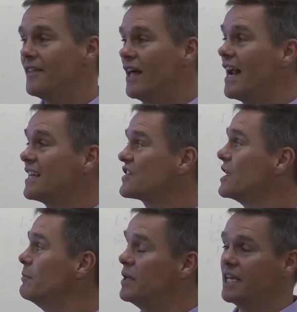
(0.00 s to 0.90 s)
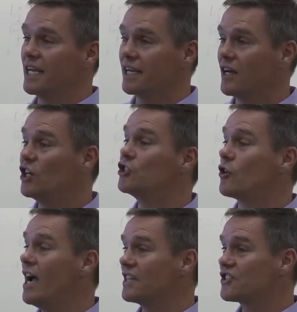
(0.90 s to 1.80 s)
that I see being
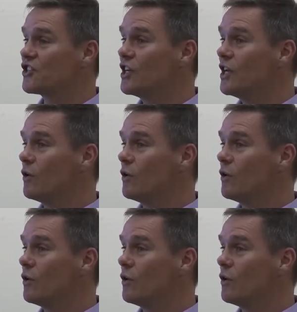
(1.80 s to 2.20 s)
addressed